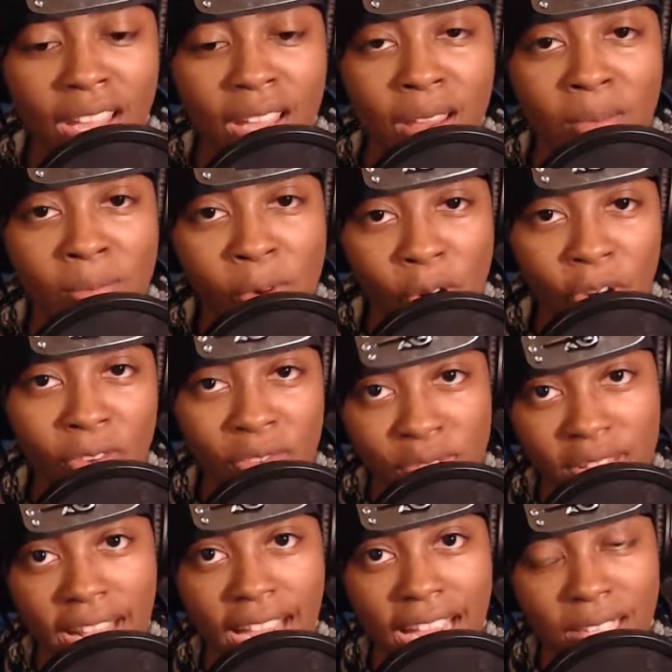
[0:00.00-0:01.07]
more of you
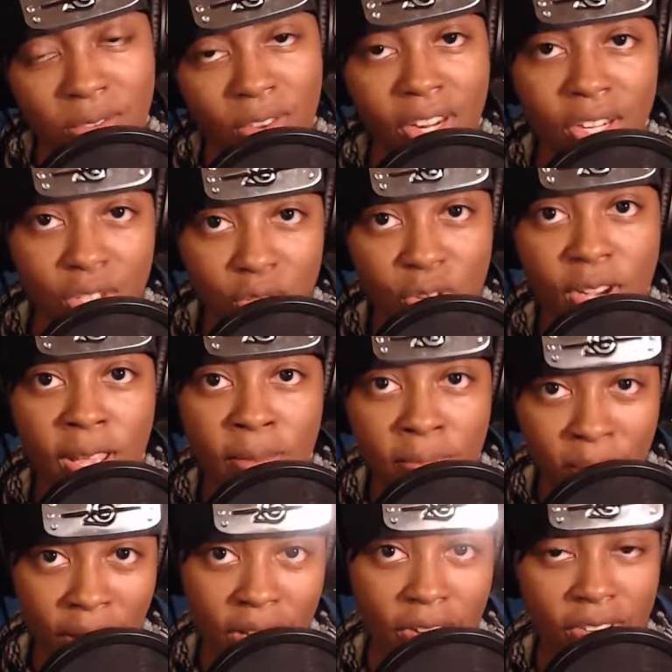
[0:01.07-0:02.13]
guys will enjoy it
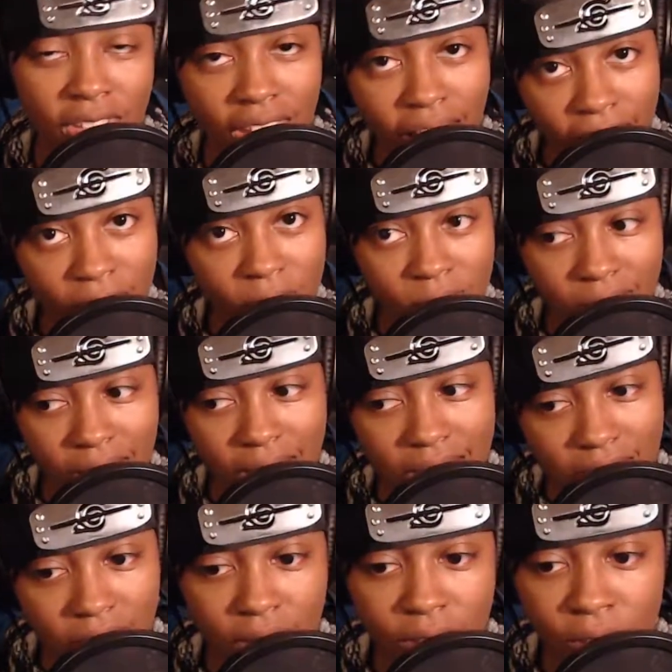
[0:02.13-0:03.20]
better the other way.
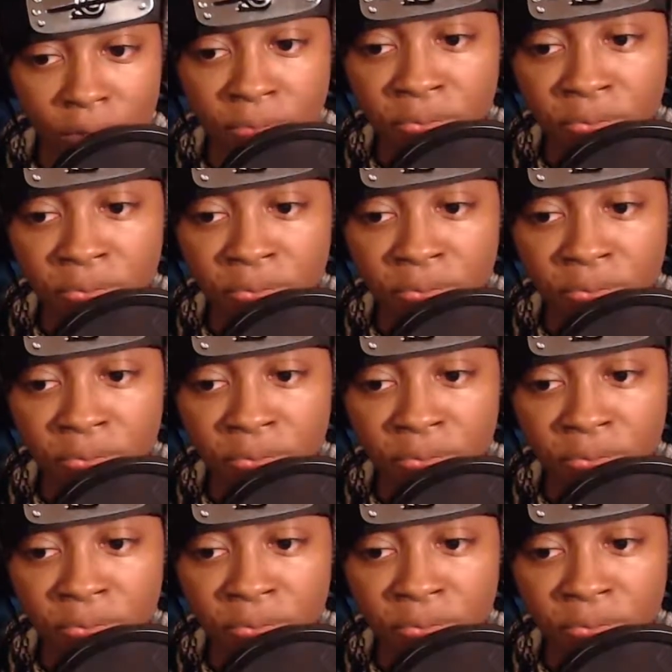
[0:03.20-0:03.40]
So